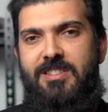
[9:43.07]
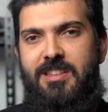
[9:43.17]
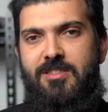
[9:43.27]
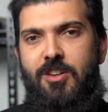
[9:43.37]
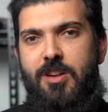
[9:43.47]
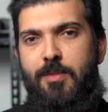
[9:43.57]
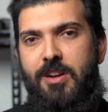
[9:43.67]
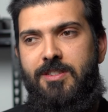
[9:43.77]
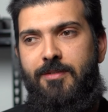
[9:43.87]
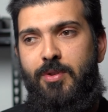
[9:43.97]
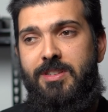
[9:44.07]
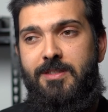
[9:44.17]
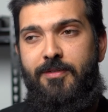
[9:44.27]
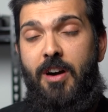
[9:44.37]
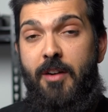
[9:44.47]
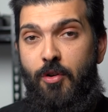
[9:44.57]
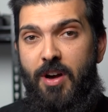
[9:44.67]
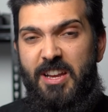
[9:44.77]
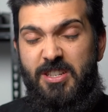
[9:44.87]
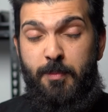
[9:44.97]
inside Microsoft 365 or Azure,